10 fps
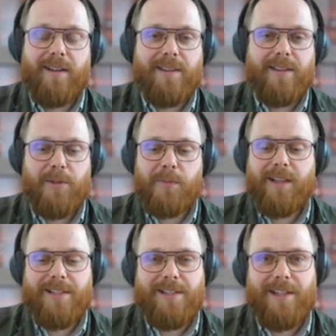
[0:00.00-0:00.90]
and that was
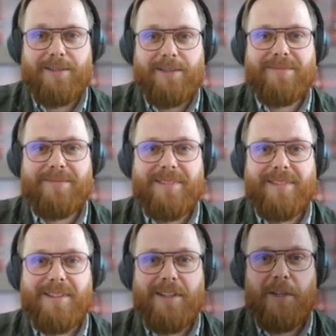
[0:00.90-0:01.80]
my last slide.
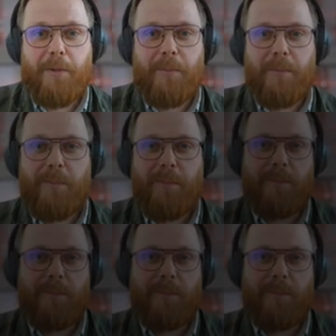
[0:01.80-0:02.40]
Thank you.